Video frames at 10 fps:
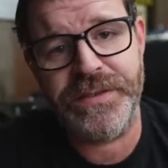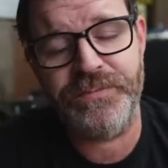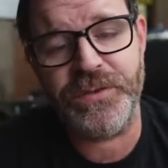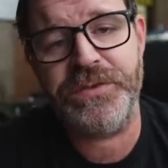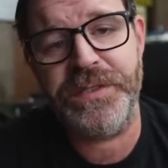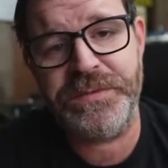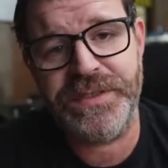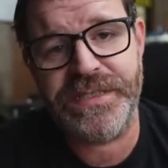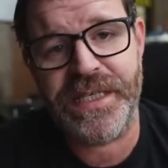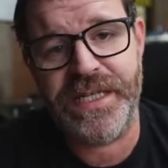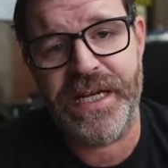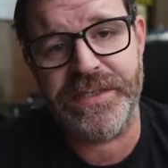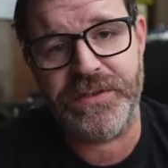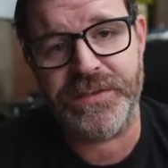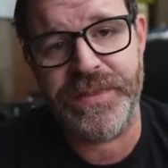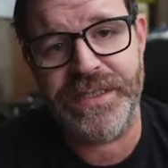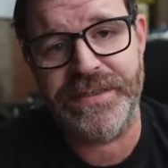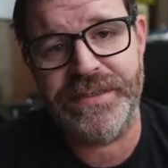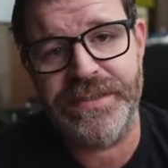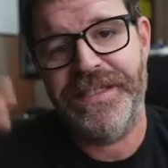prescription psychiatric
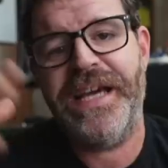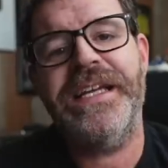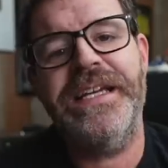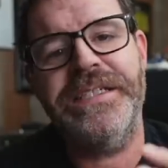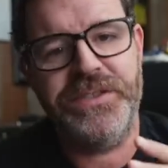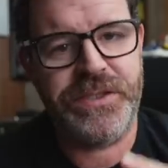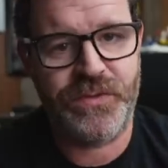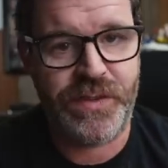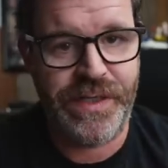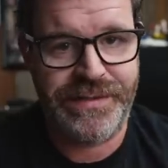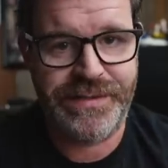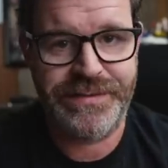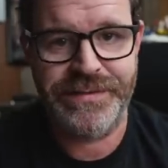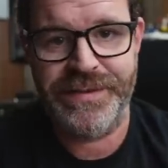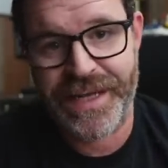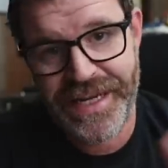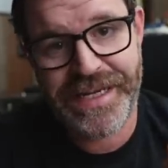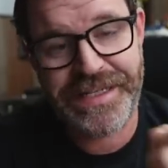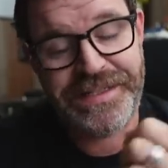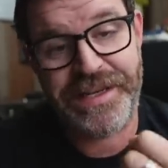meds. You got to get it just right.
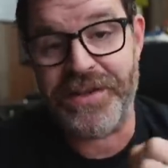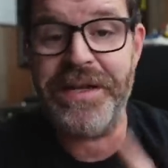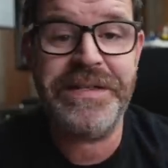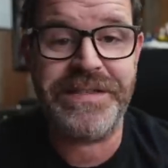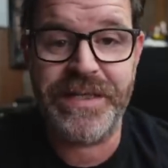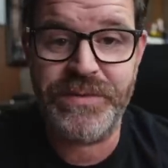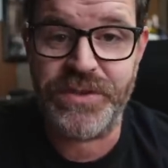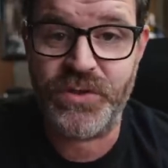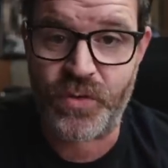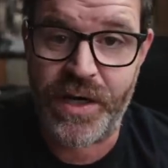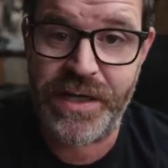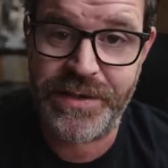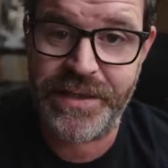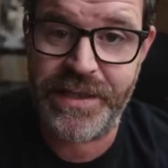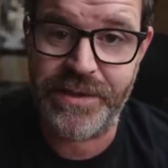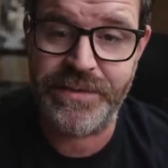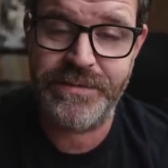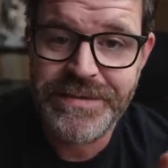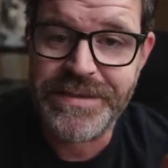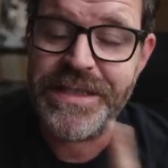And a lot of times it's trial and error.
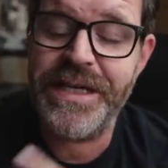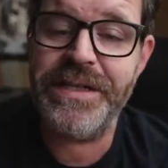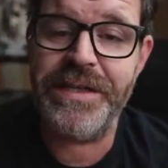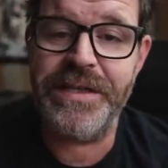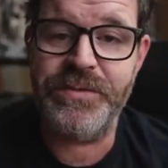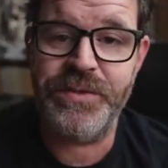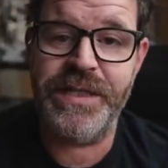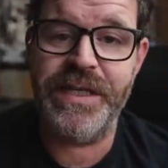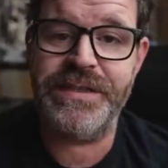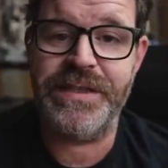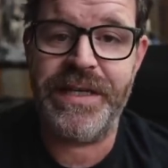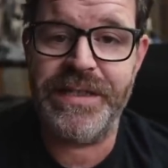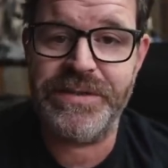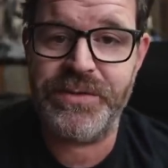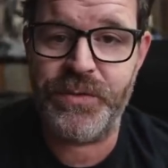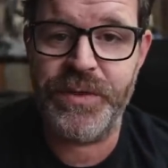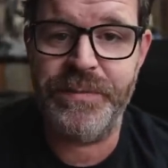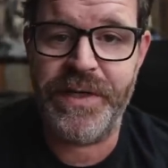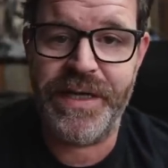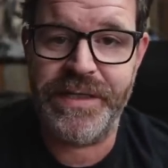It's kind of like when you get the last three
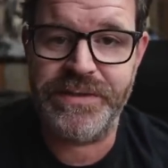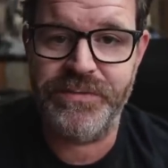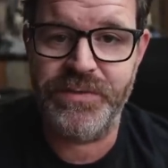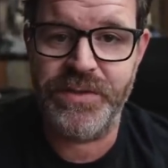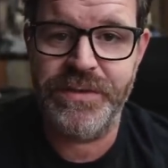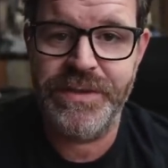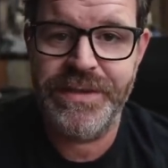bags of your